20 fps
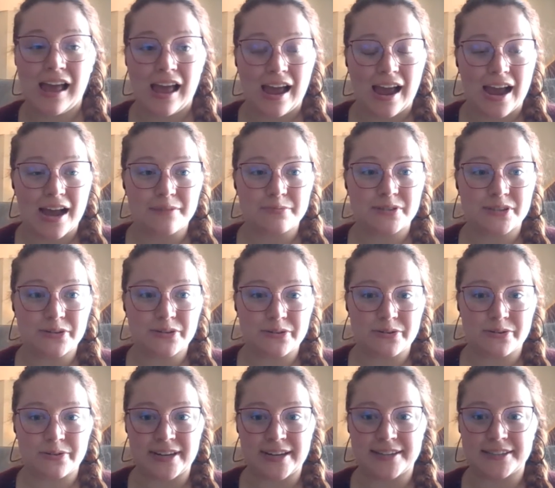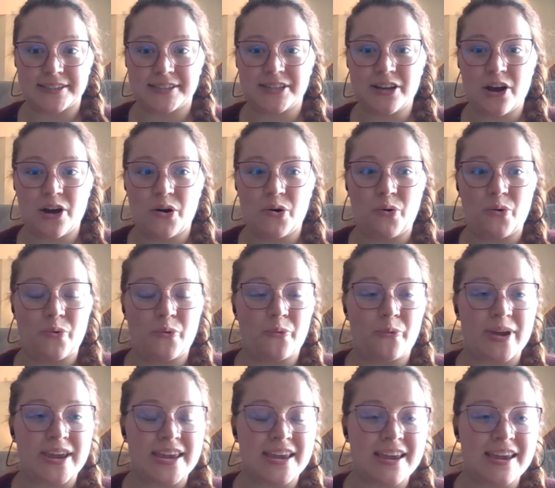Absolutely. So
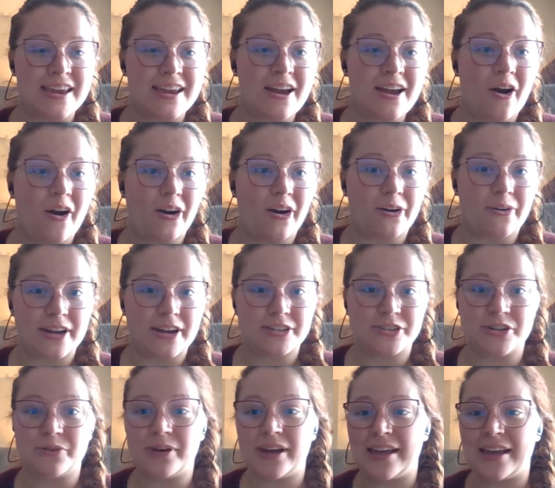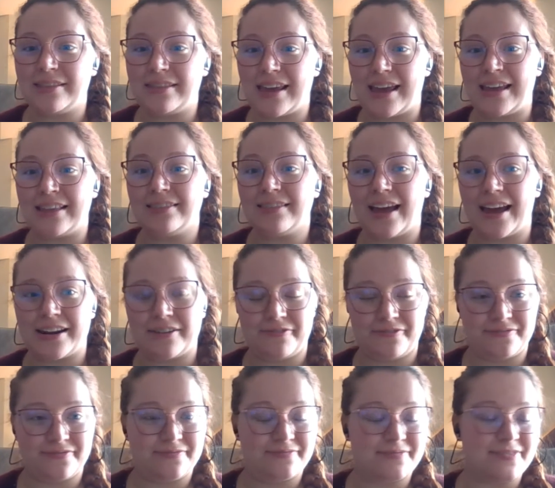we are going to, in light of
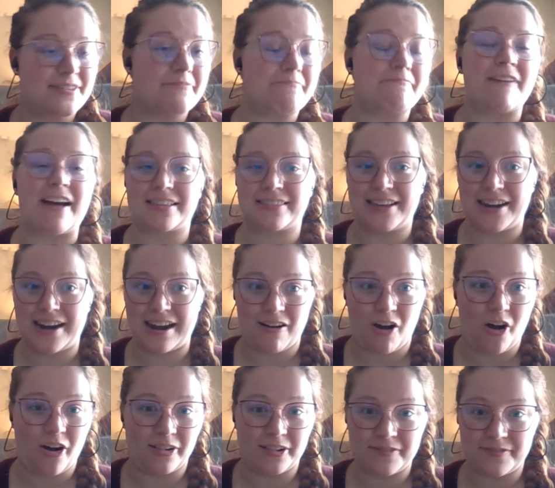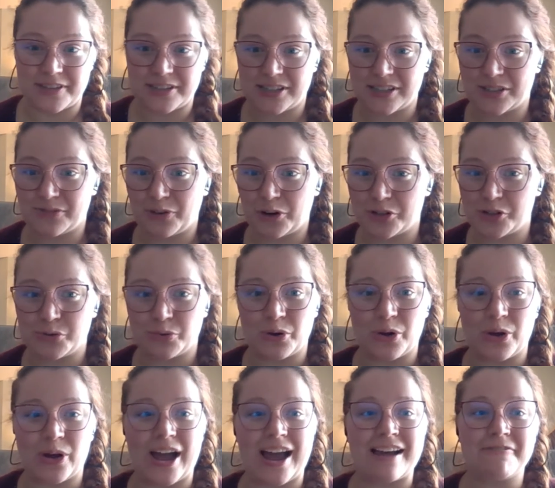the fact that all of this is
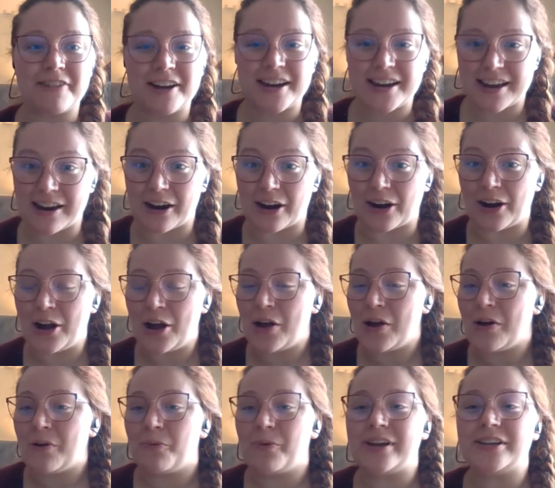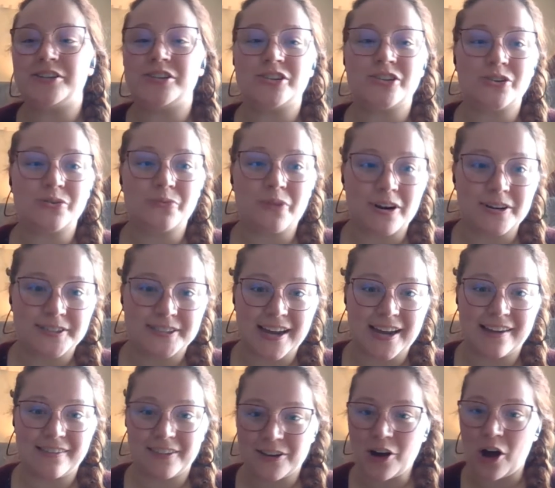virtual, every year we do our
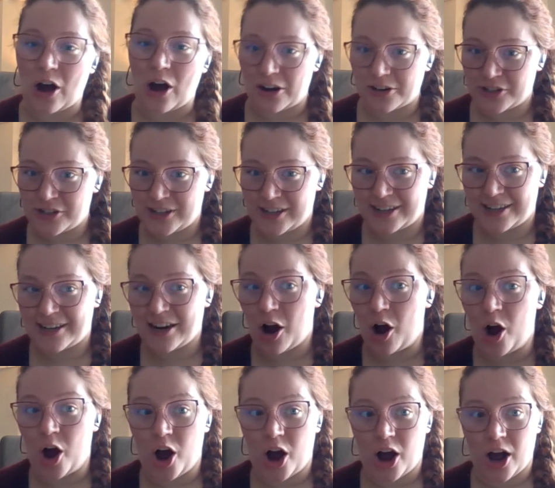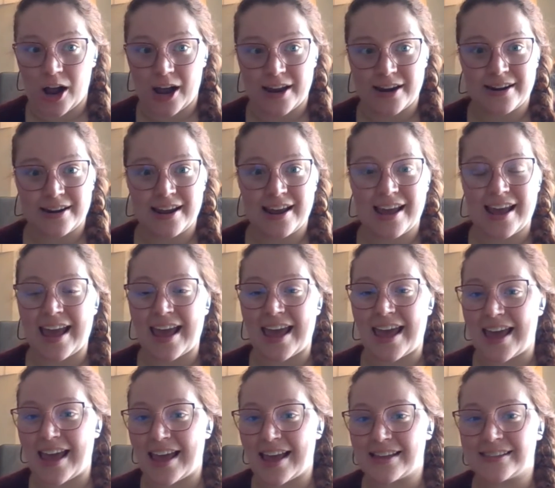silent auction on
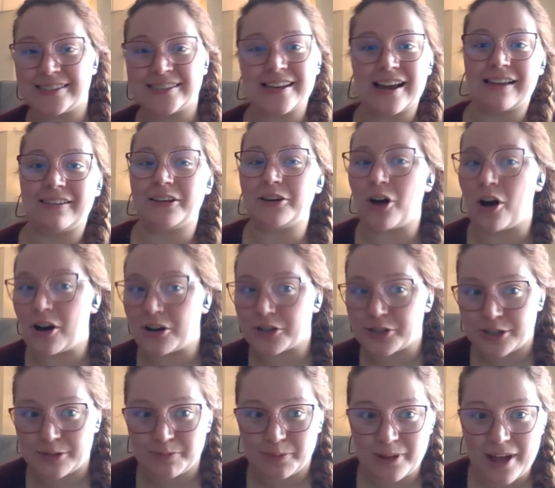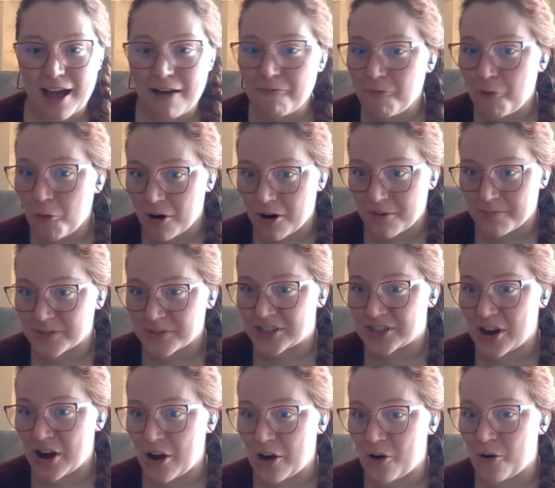a silent auction platform.
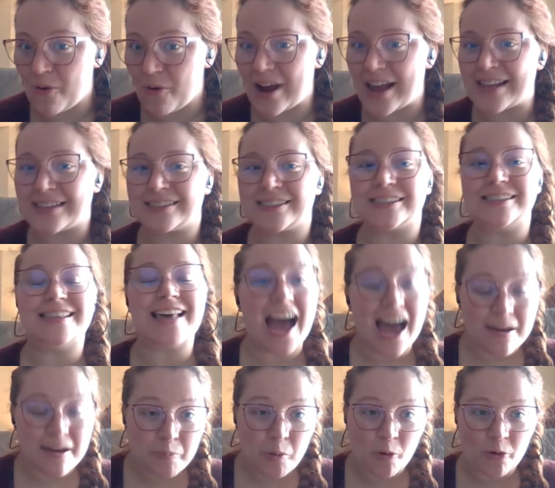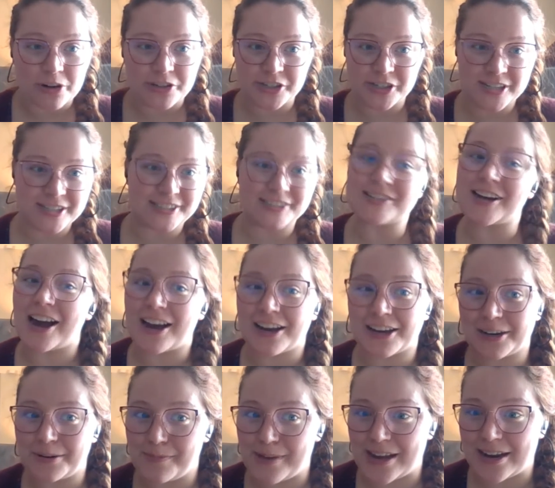So that portion is not
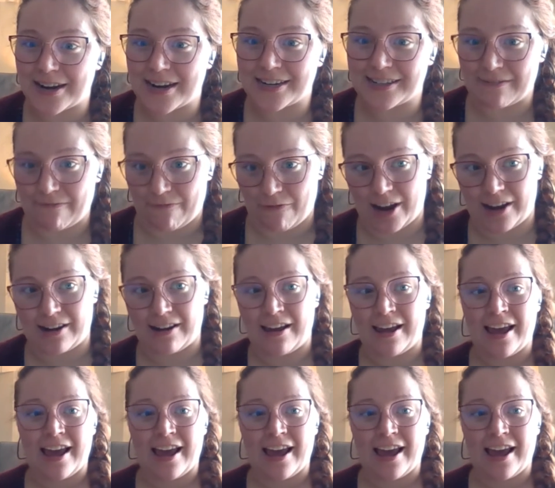going to be any different.